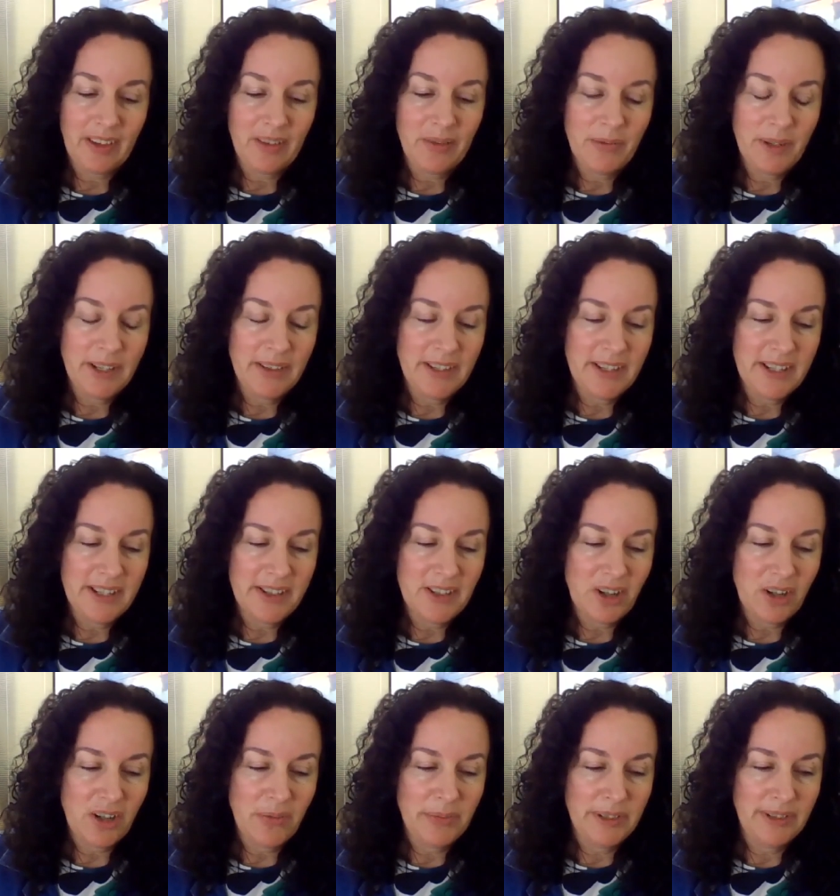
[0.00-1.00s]
that one that's
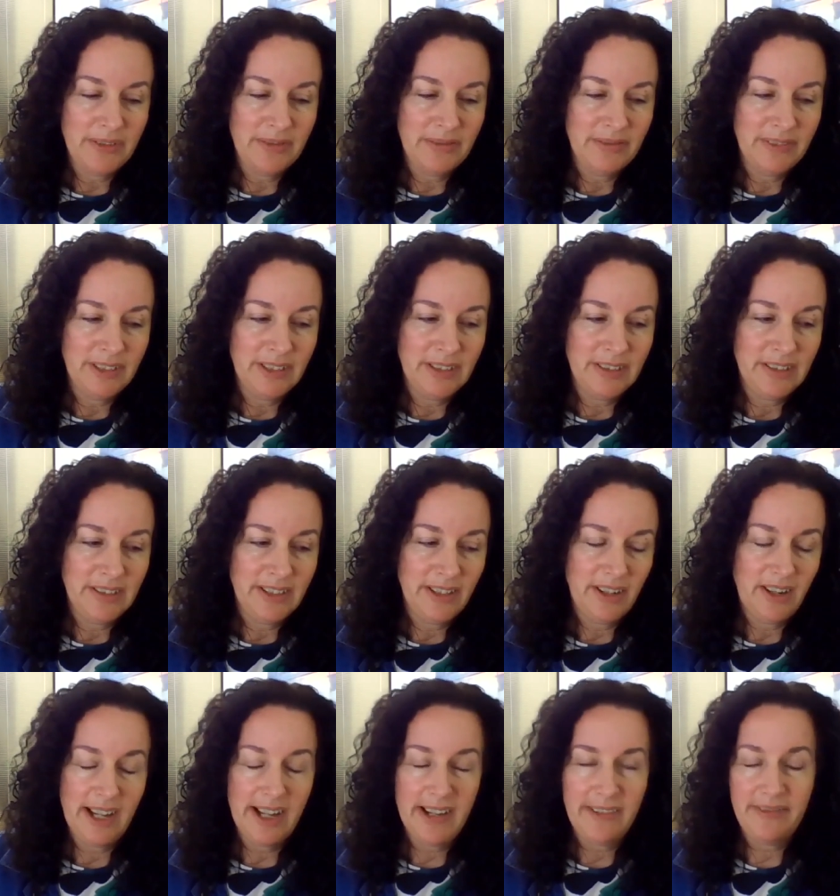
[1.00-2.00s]
common that
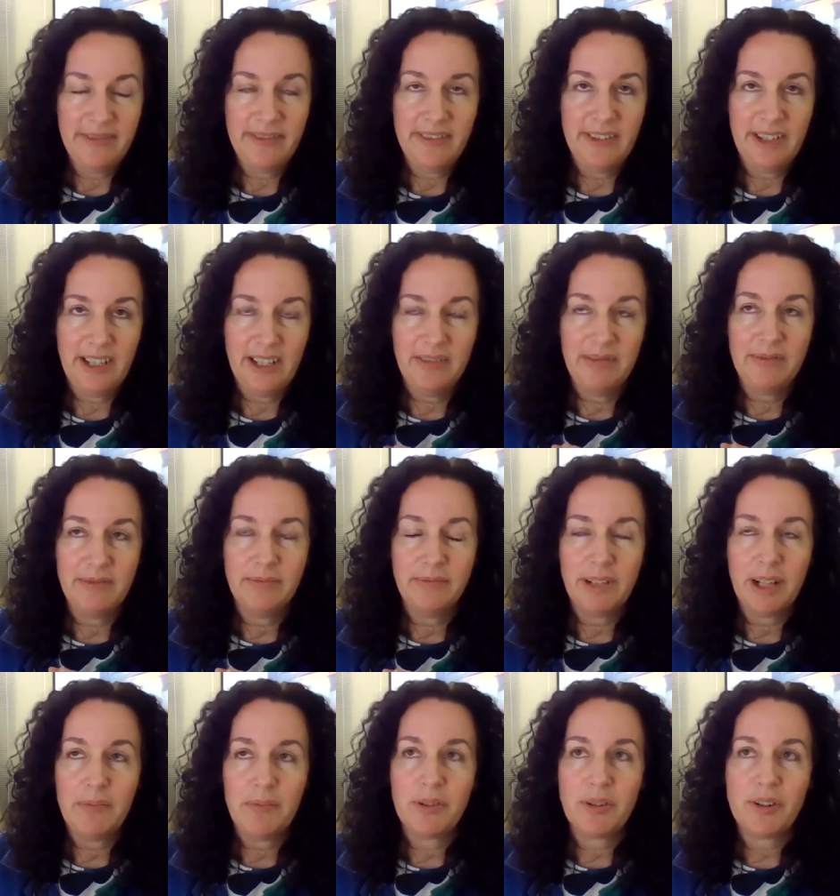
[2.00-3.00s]
i've um,
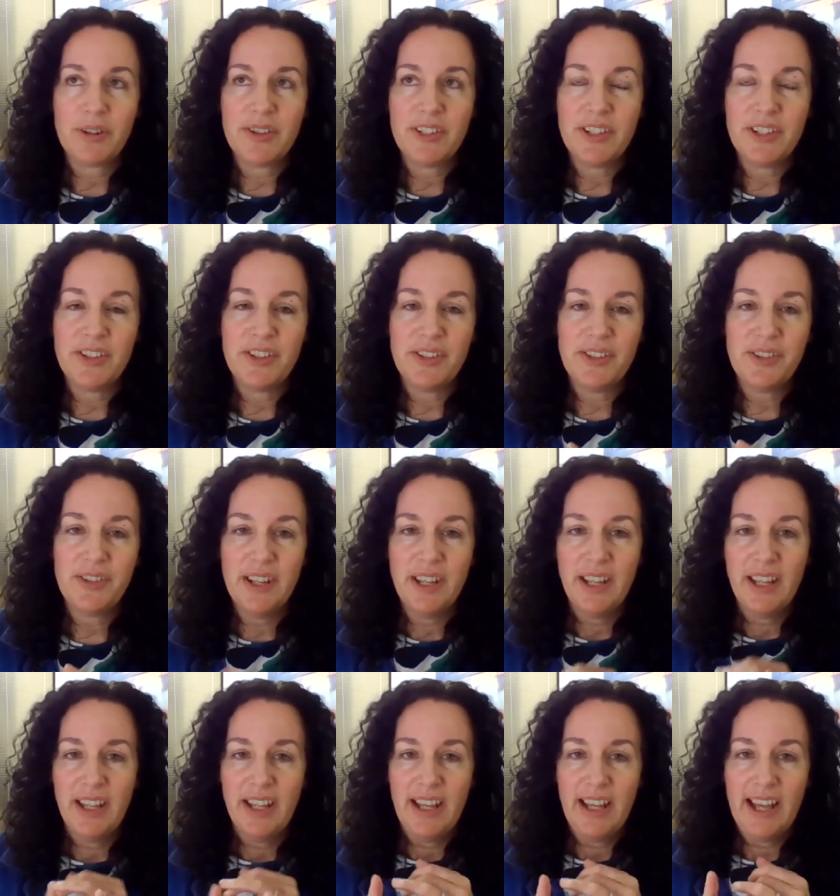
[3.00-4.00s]
come across is
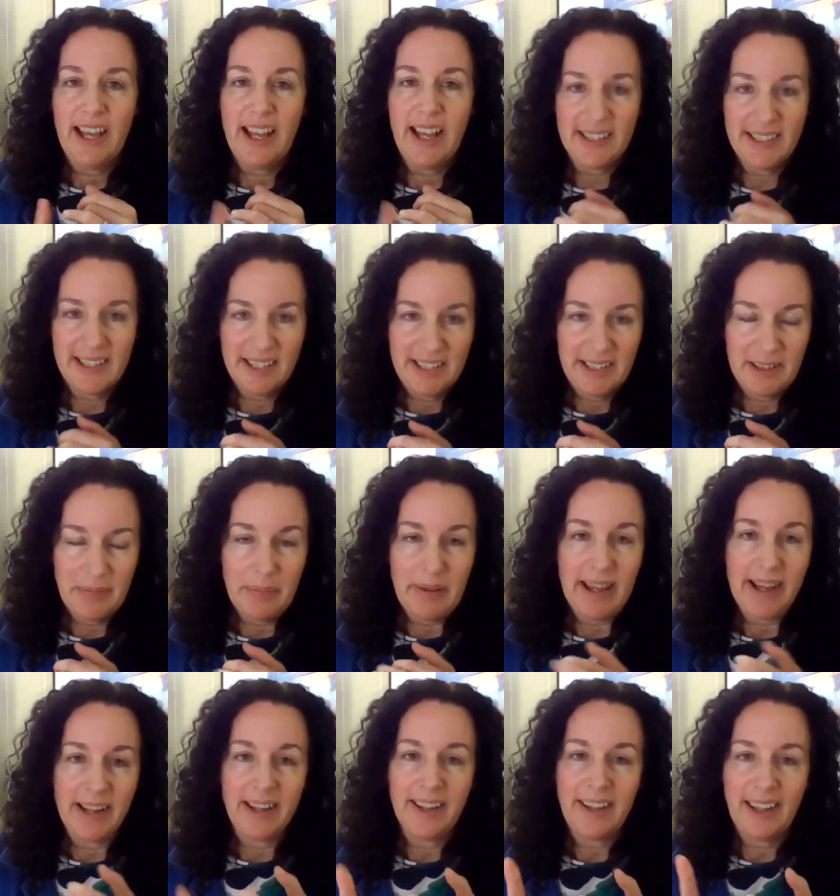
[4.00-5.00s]
access to
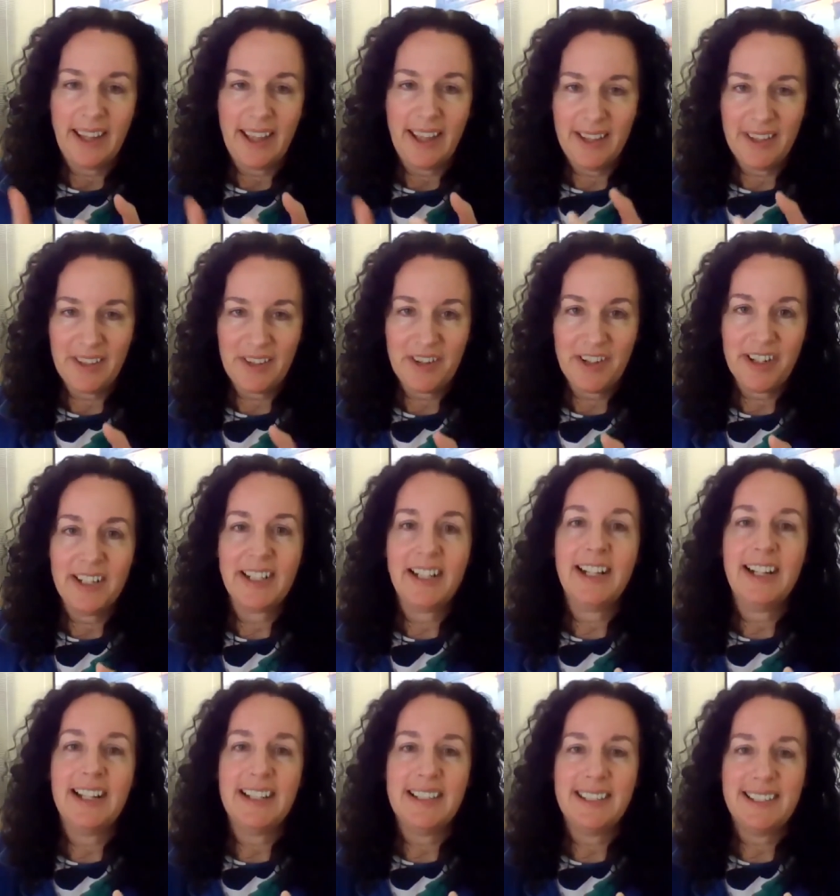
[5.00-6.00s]
bank accounts credit
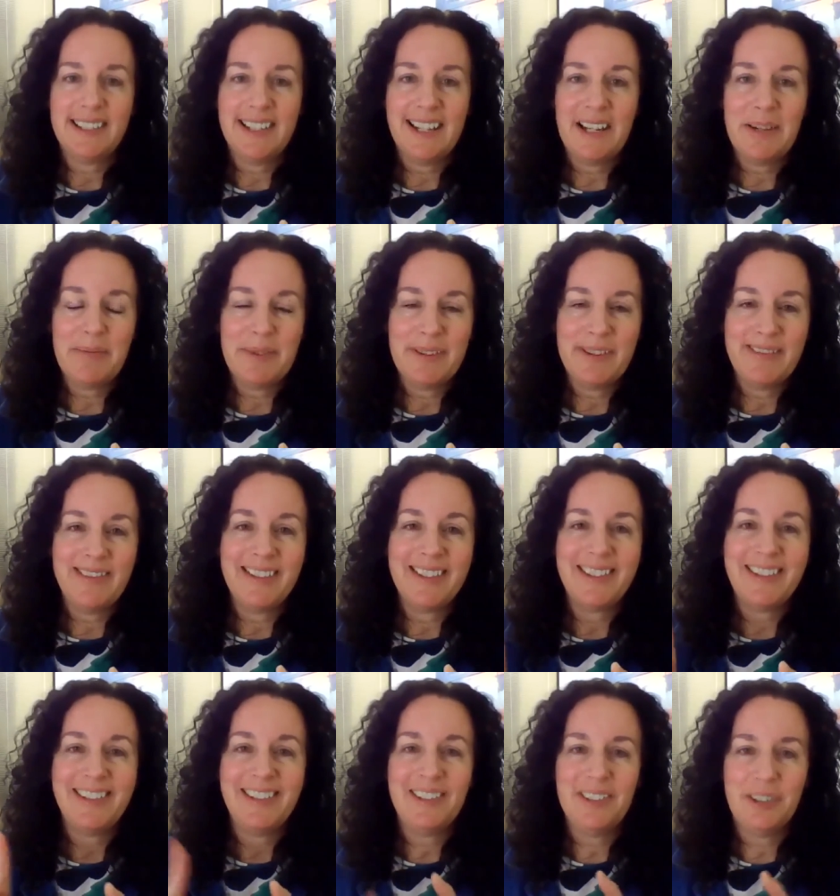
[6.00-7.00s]
card
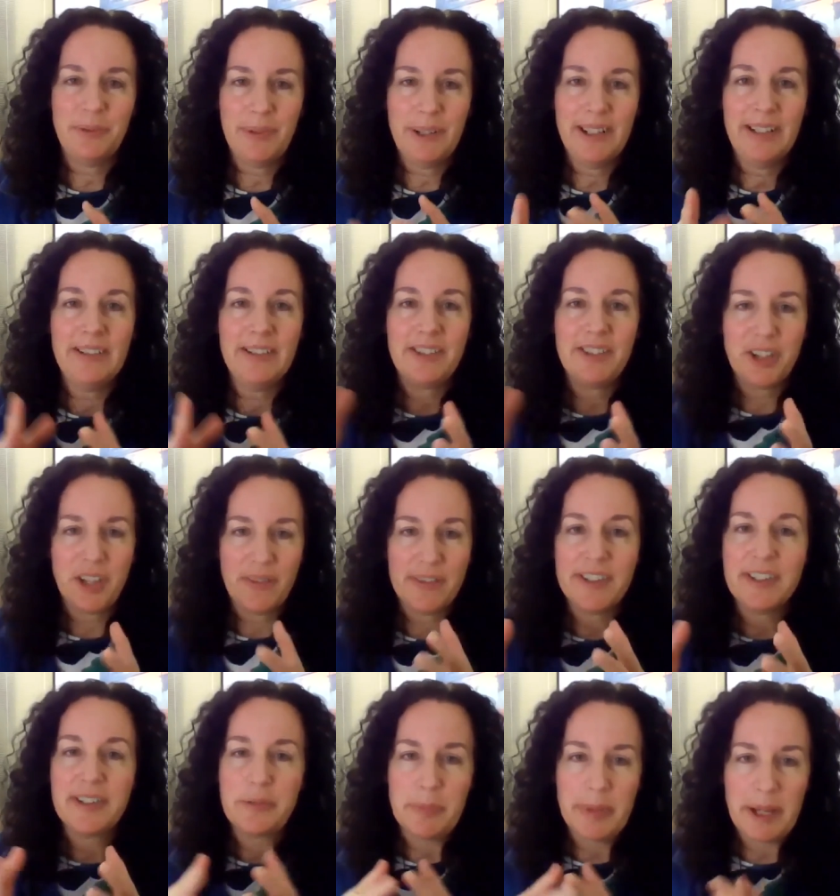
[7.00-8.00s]
statements you know yep. when
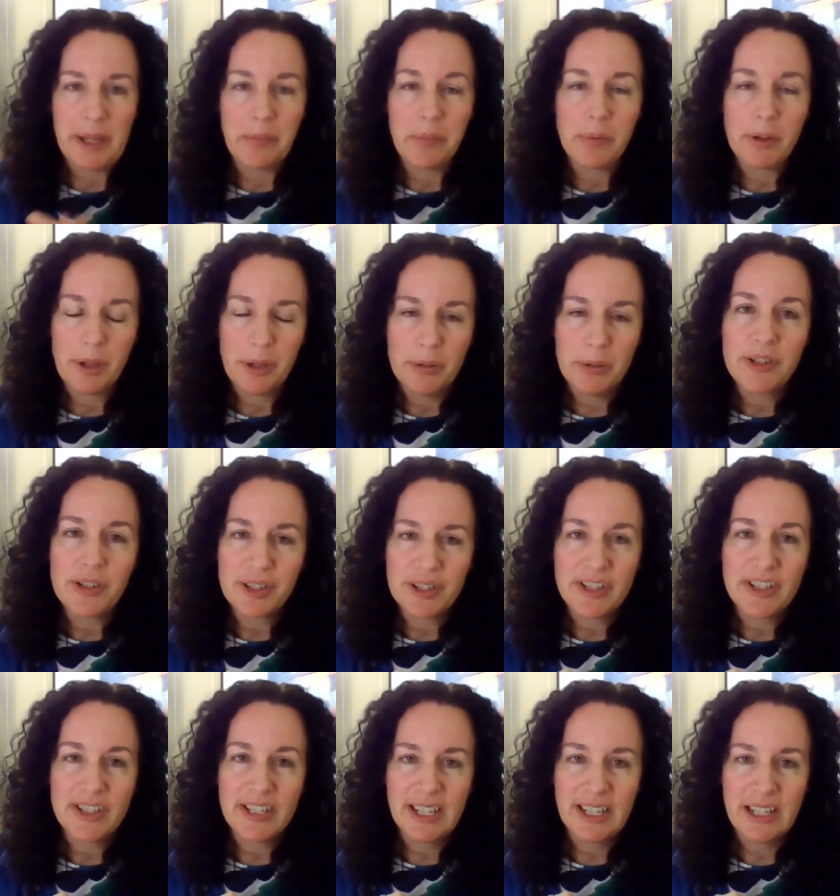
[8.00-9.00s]
services are being purchased that's
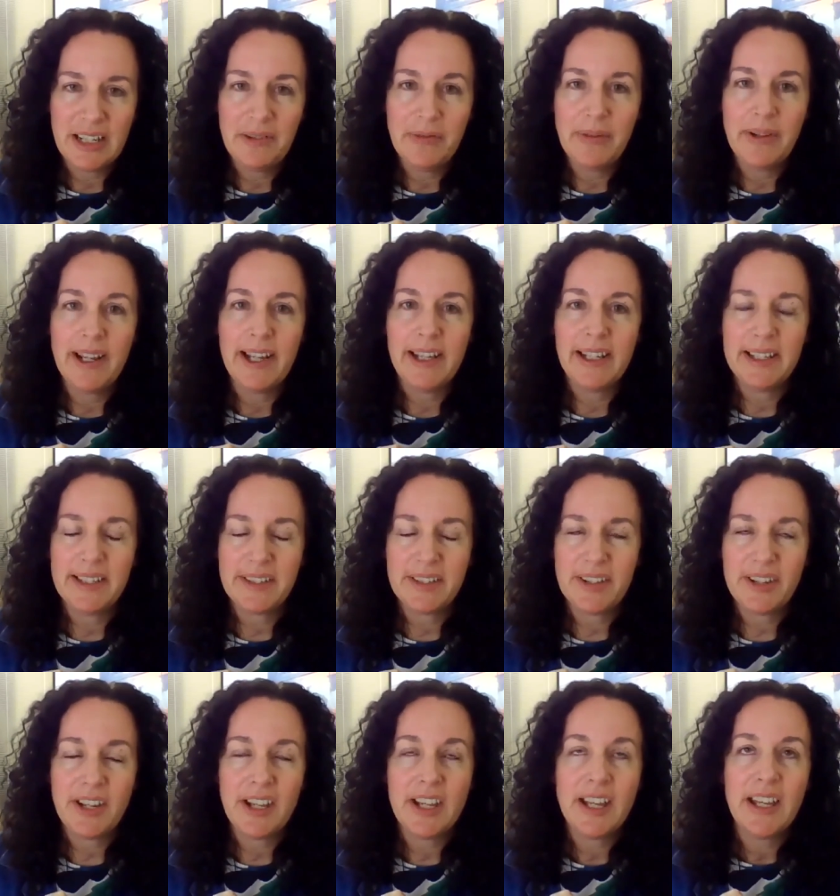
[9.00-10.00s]
right anyway
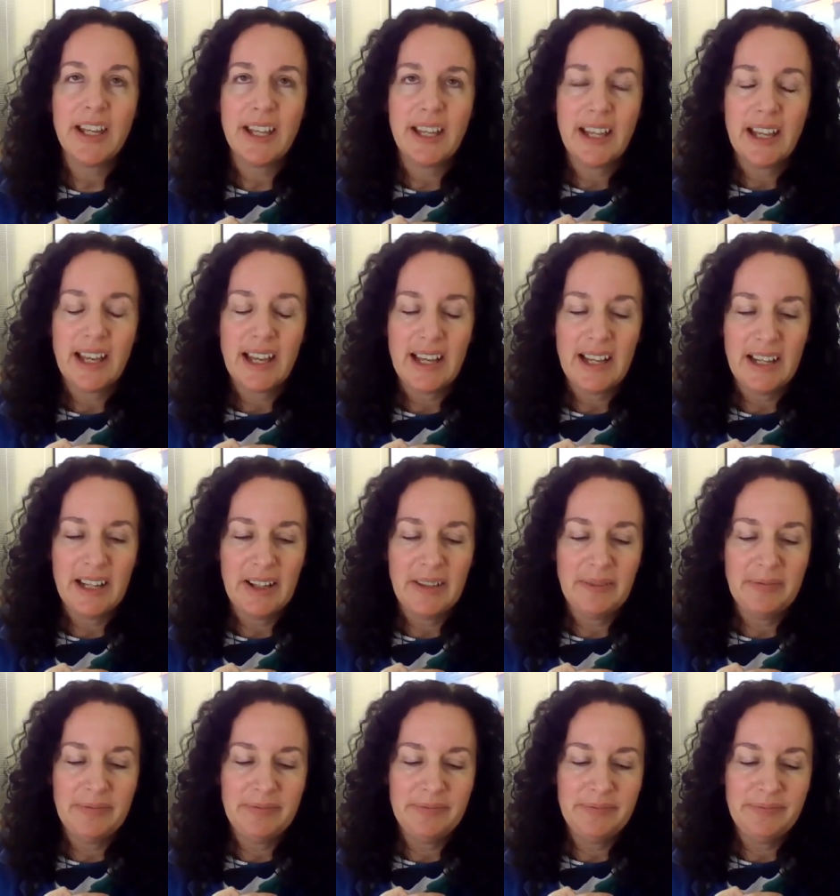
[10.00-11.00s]
so
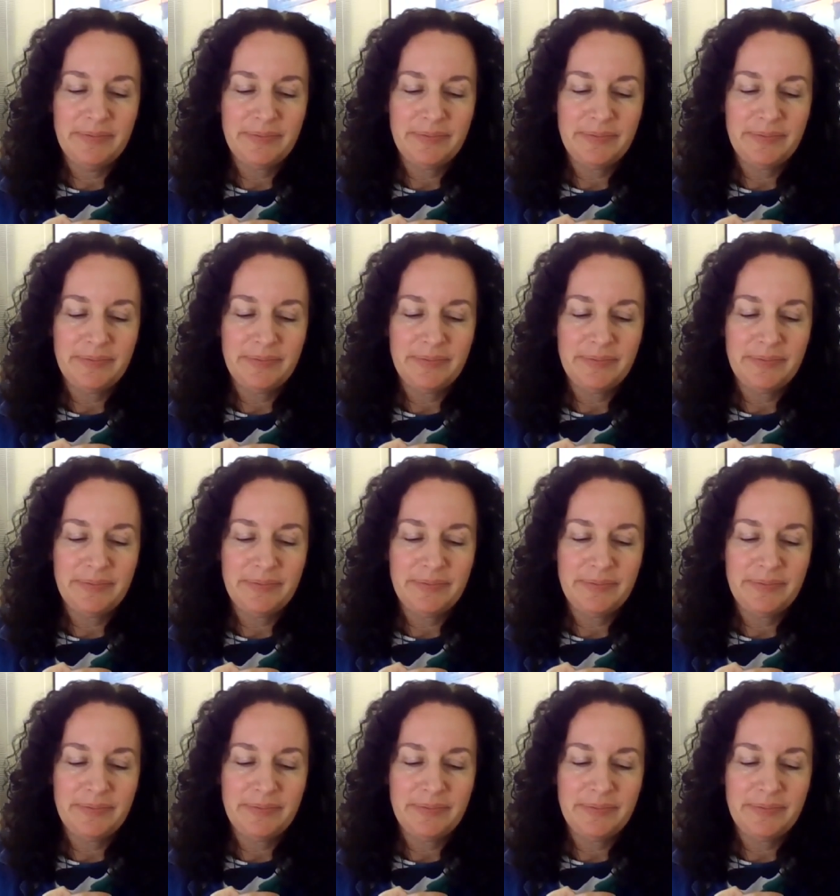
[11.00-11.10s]
um,